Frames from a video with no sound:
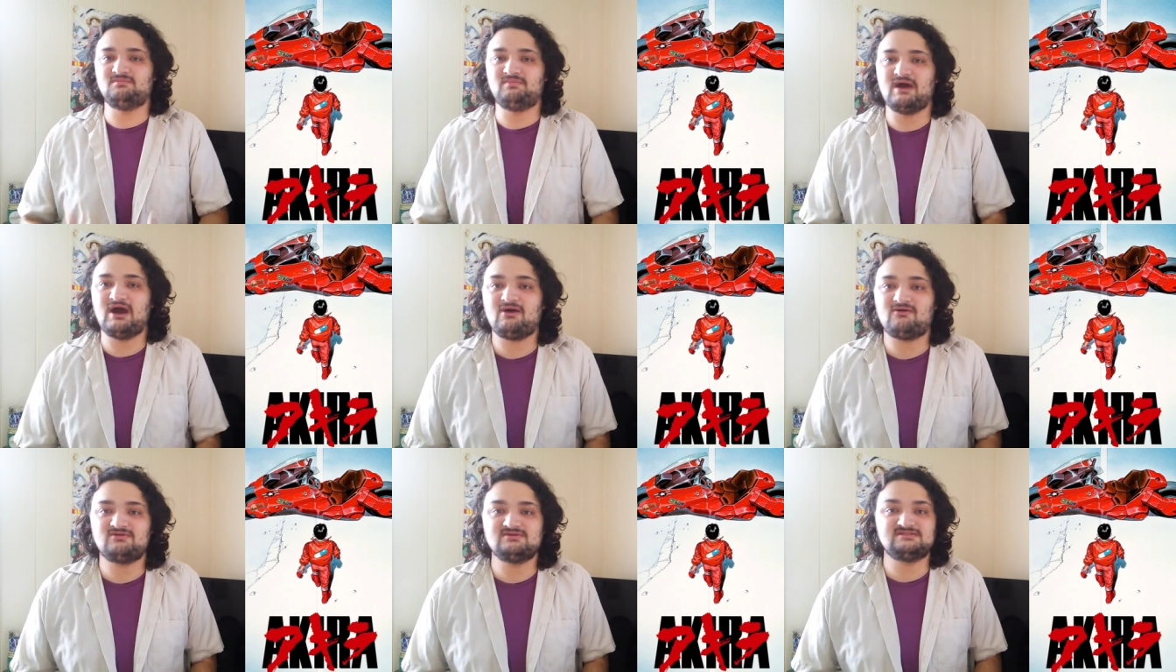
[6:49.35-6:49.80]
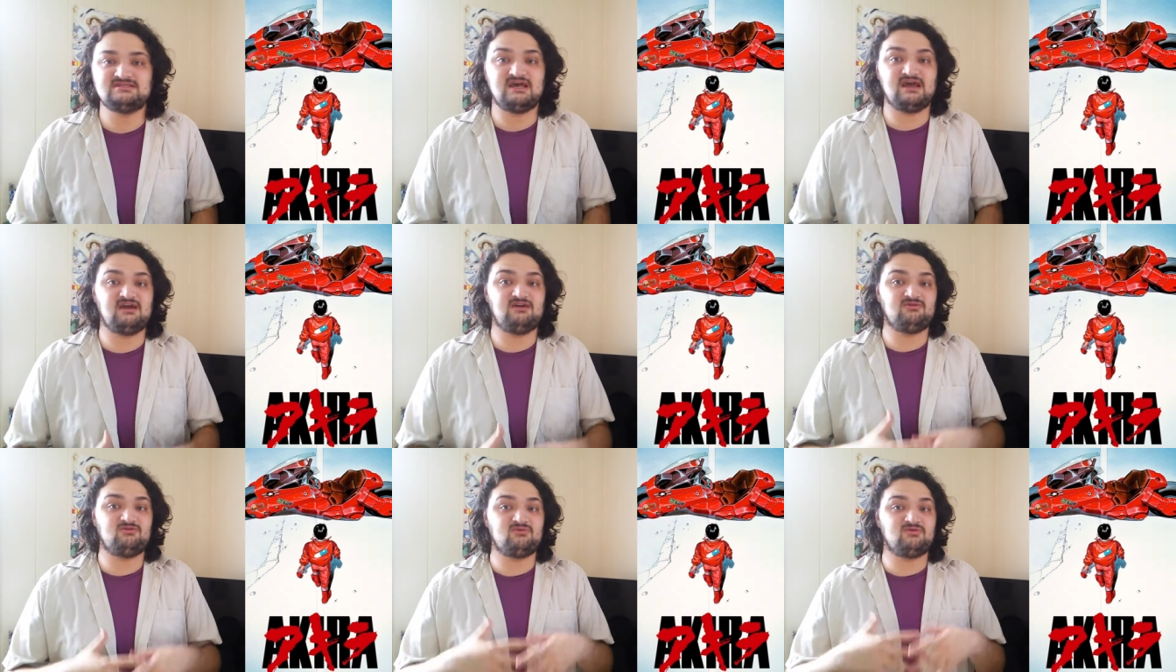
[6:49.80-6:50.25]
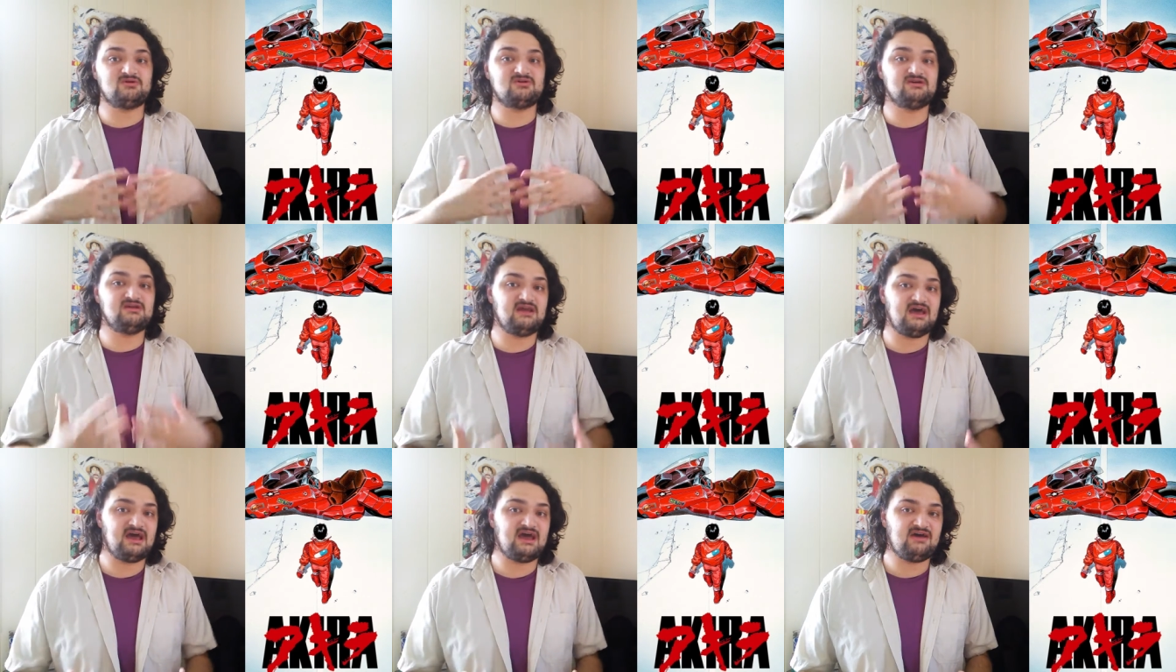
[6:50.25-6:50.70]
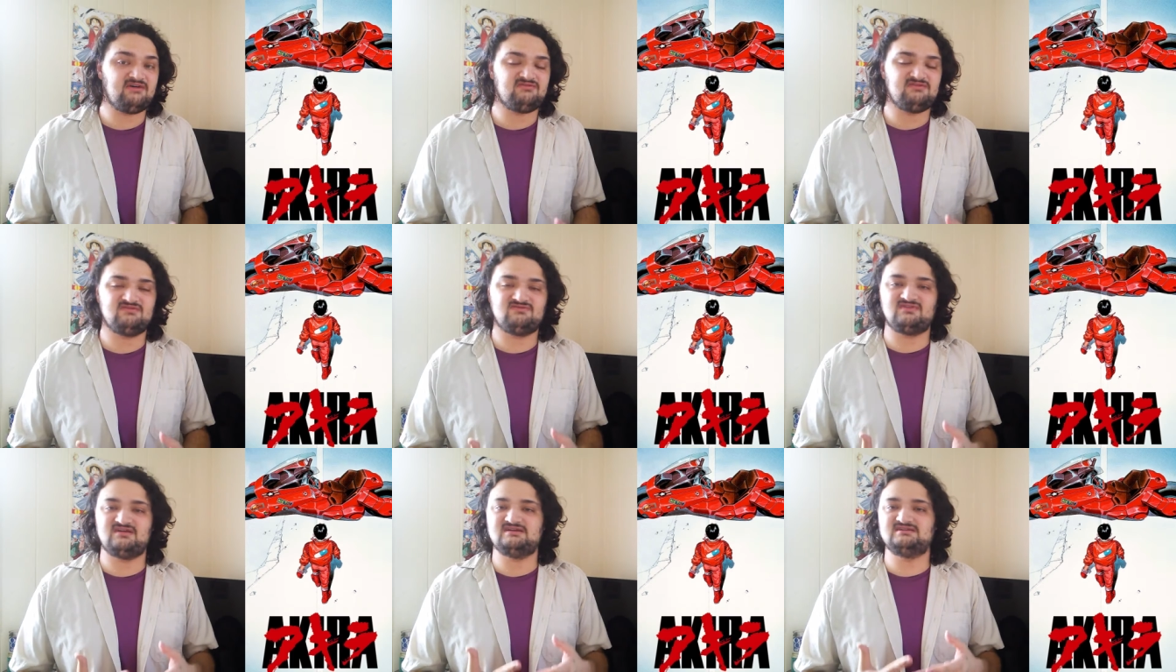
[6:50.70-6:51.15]
powers that everyone could have
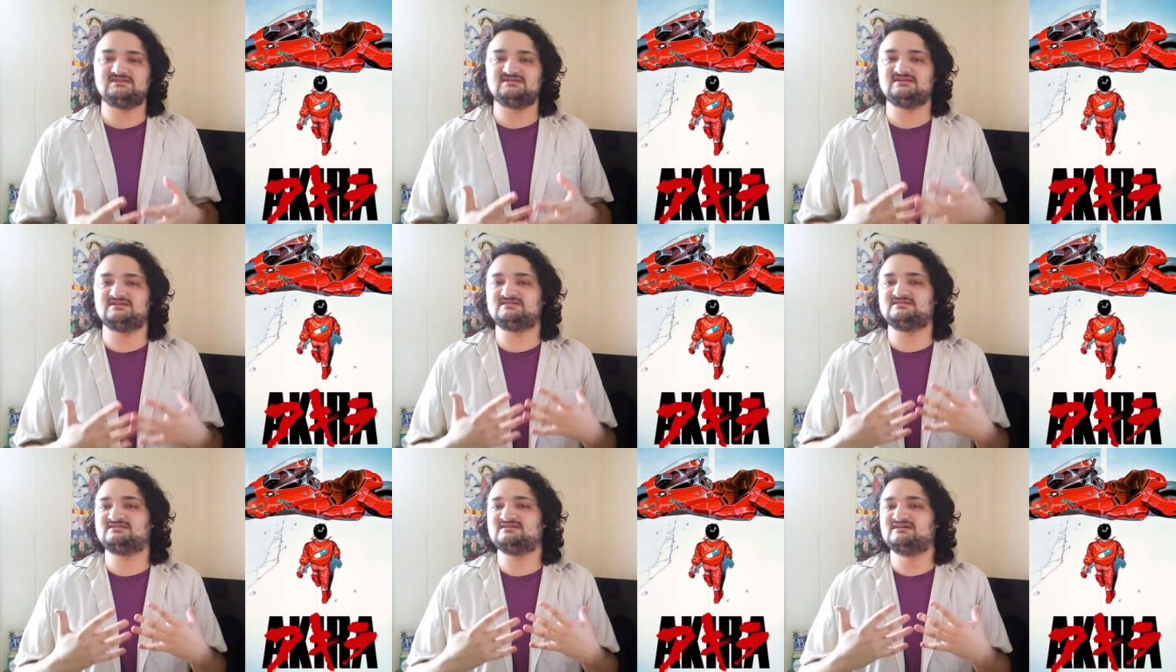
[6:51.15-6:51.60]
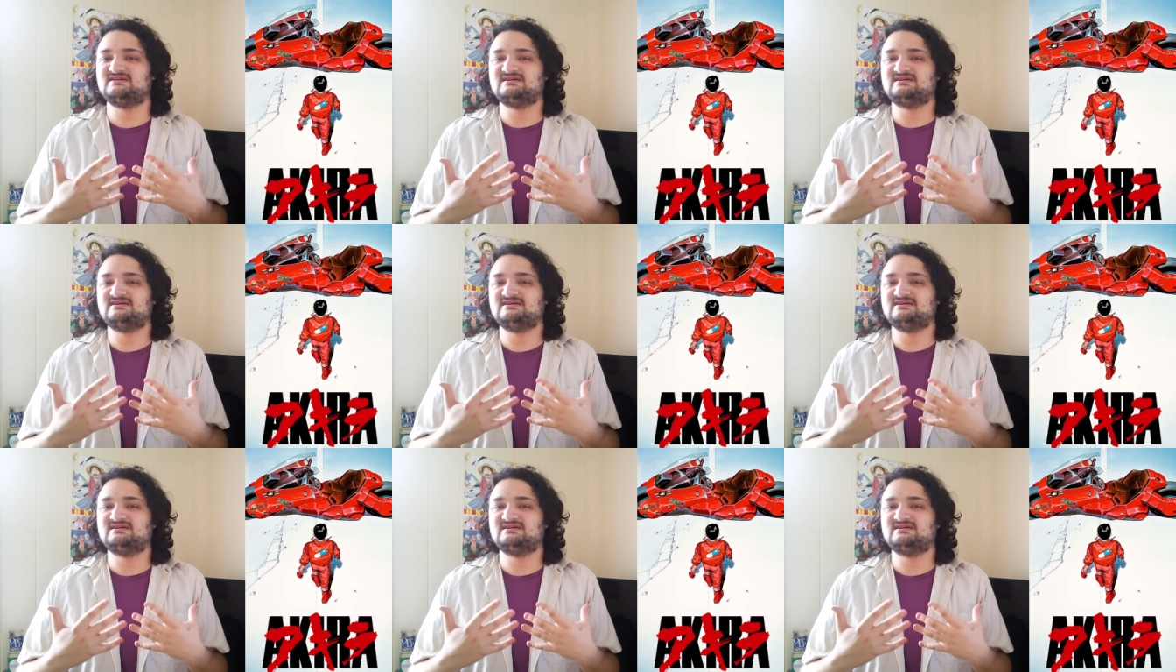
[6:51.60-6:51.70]
if they just